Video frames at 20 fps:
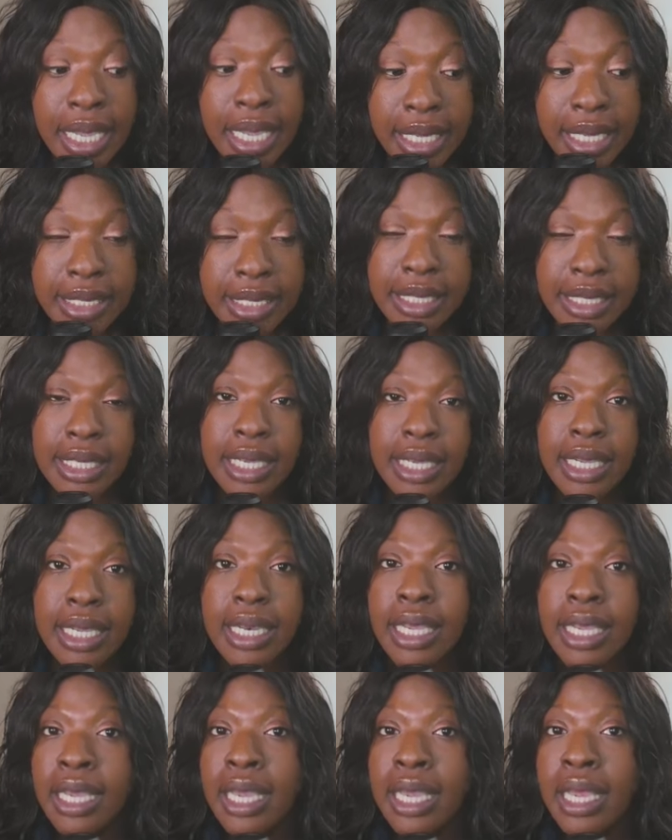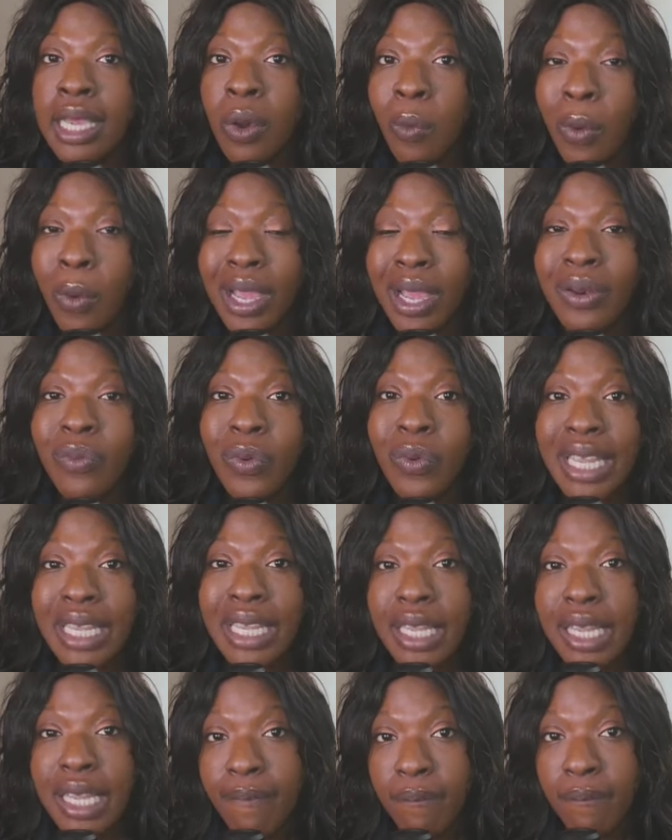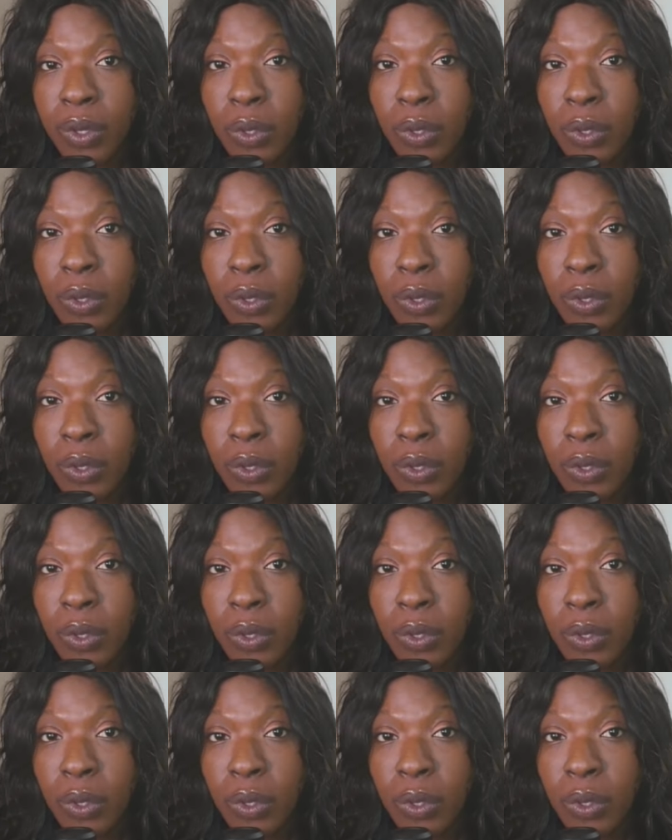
insulin. When we eat